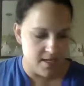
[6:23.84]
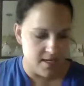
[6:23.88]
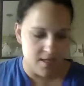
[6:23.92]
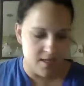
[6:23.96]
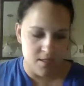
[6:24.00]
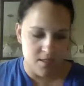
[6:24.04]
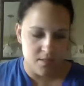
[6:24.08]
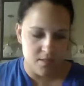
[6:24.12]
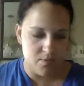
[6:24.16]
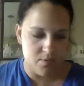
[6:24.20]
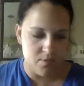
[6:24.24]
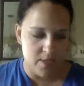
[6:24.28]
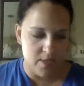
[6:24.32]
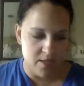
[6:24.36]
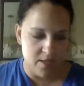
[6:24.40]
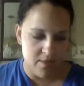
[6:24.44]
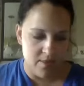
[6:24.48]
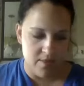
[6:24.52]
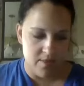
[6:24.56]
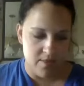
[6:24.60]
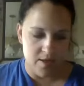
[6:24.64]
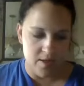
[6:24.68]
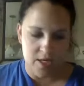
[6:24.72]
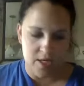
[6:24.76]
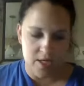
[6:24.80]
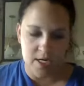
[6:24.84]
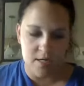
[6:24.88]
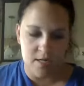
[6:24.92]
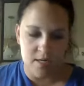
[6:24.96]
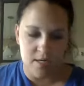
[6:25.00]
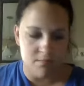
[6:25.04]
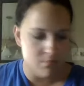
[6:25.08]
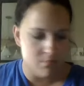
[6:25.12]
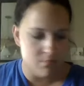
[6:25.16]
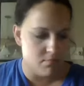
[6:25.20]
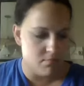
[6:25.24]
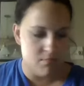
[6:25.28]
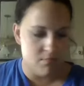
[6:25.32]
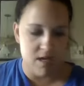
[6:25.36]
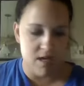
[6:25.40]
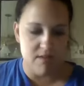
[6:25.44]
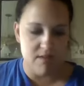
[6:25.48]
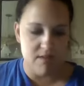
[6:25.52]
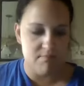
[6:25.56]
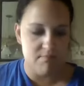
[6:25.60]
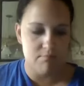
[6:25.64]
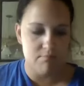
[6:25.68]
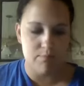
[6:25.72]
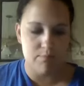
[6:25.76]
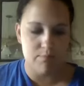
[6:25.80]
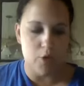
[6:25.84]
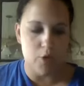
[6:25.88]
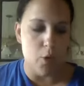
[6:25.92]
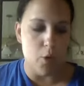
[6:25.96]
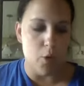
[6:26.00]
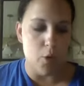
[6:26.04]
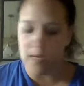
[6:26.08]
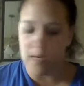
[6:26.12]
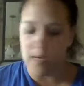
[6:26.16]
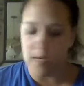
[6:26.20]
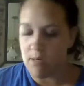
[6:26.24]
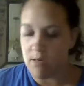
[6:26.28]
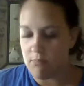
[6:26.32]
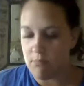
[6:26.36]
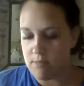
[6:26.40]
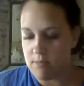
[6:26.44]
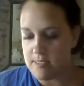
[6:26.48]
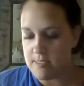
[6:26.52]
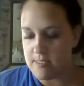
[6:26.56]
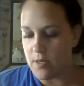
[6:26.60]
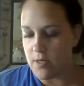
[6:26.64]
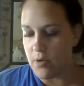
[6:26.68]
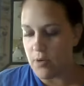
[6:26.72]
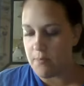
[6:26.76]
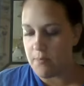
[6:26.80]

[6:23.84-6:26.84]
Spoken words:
23rd. I'm open, so.